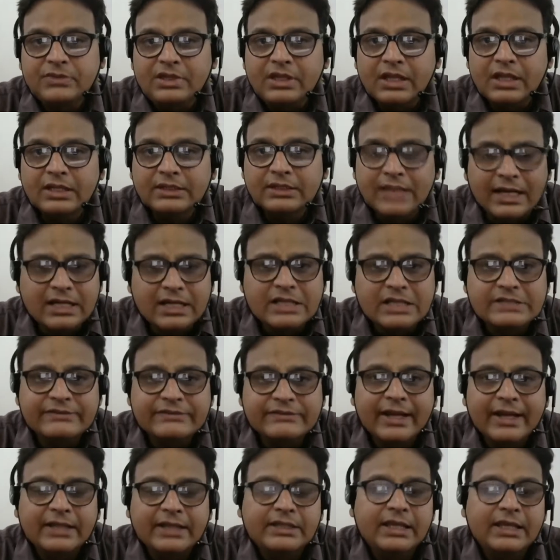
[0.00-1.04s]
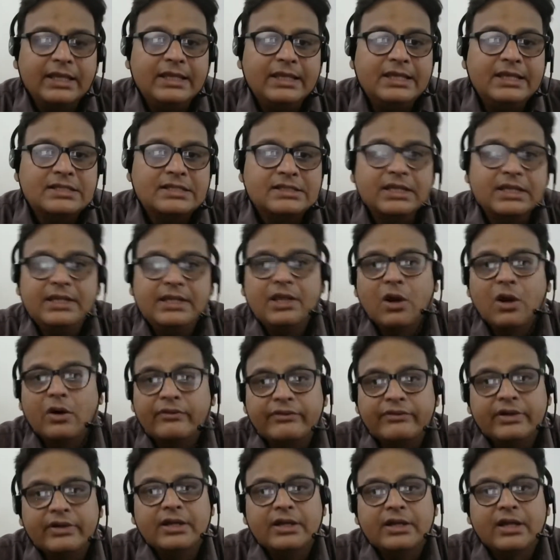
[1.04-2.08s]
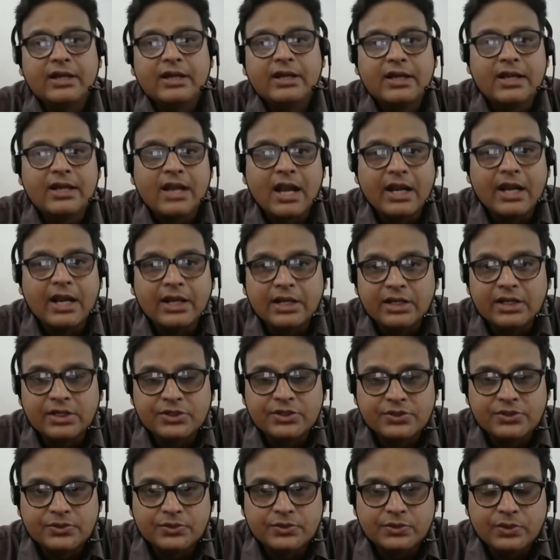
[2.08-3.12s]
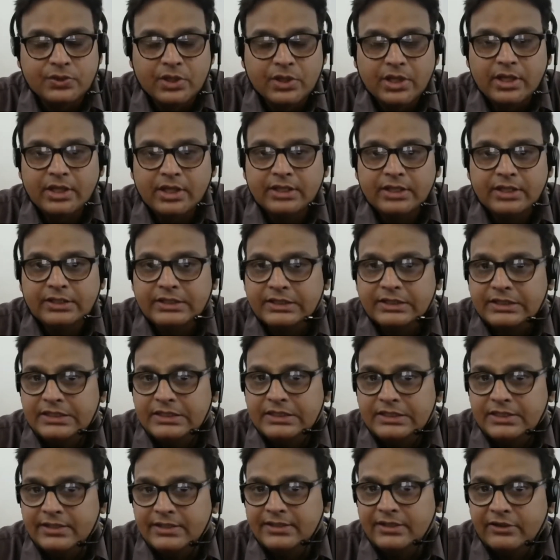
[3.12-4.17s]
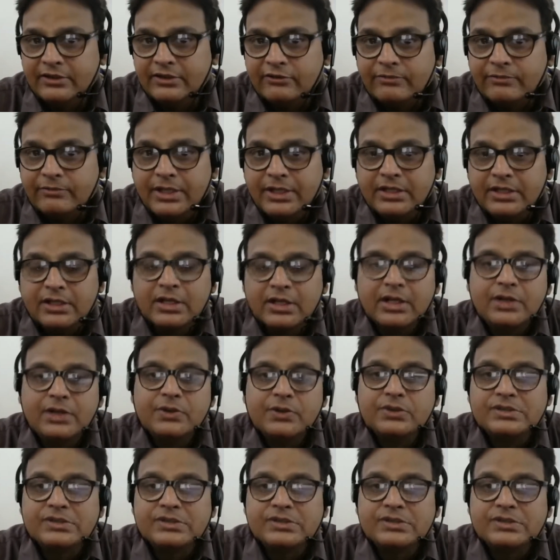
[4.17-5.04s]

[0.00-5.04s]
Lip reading: that is why they initially offered a grant to the Indian government to